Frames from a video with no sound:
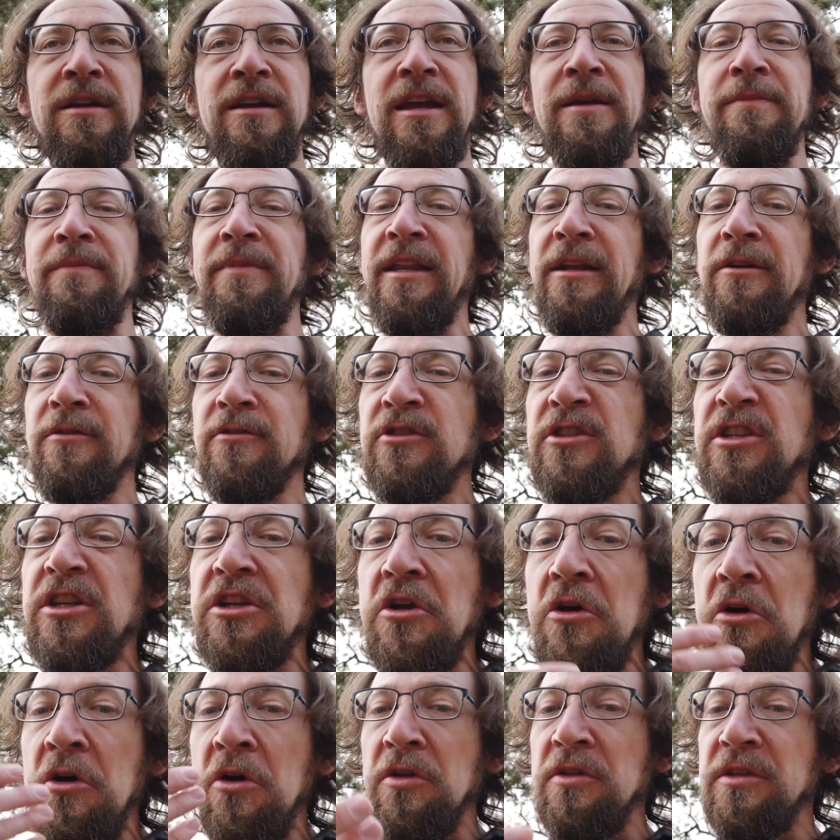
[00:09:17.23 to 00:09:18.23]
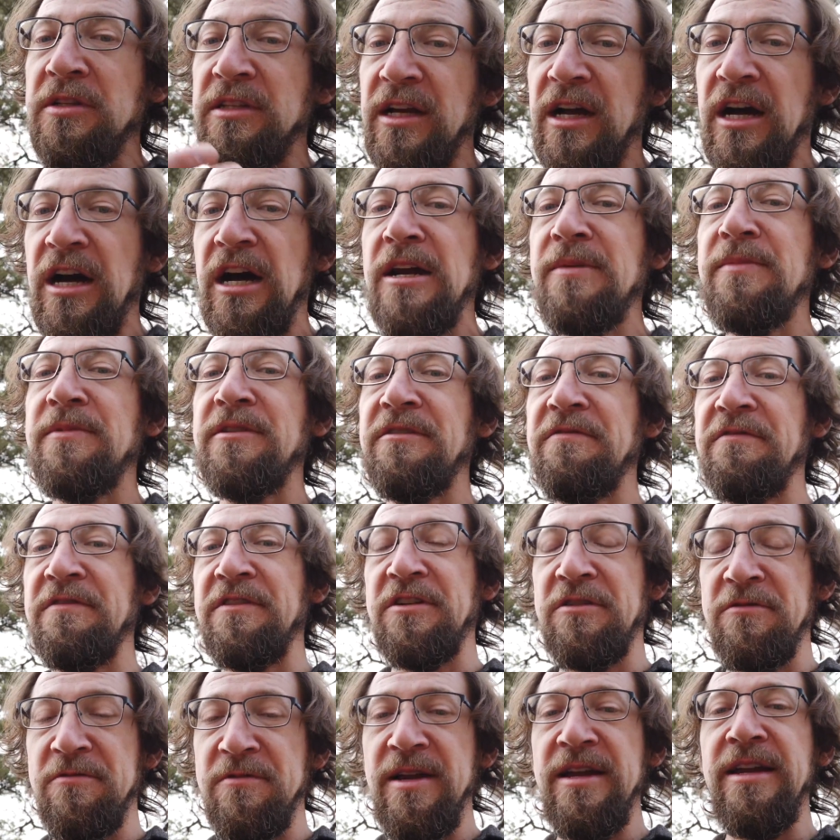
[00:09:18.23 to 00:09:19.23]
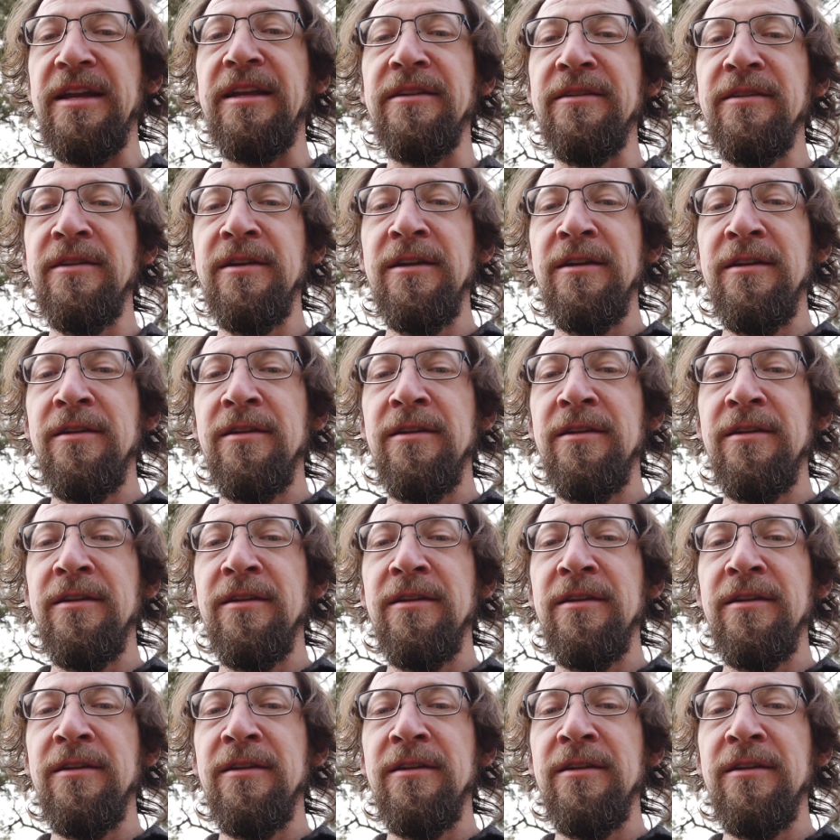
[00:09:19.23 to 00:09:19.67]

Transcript: and being able to see it all the time in different terrain.